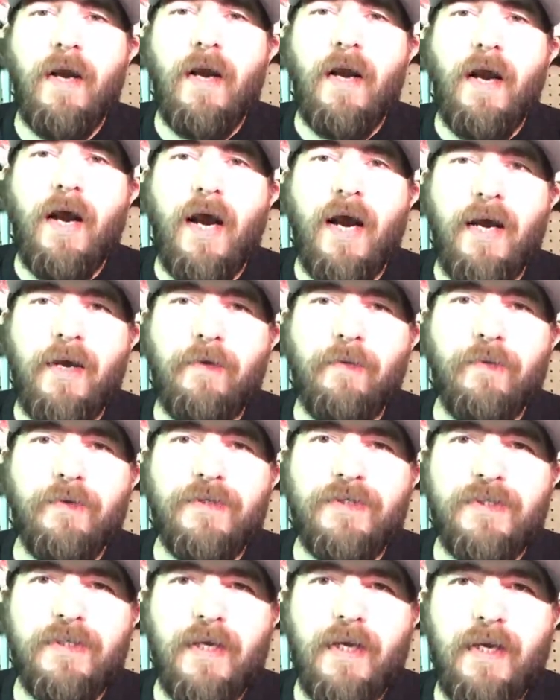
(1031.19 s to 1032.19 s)
I'm gonna
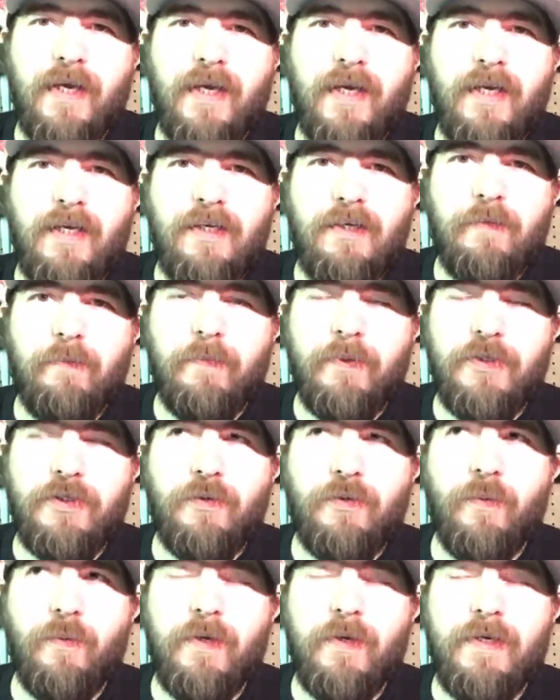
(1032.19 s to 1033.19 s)
say
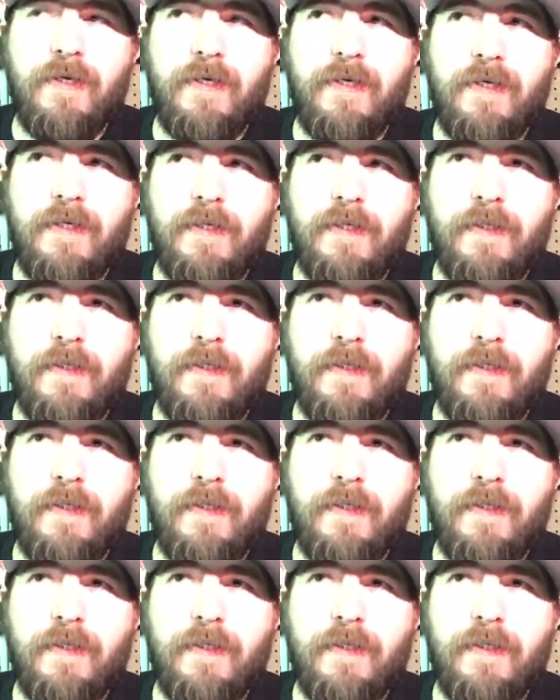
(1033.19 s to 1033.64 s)
between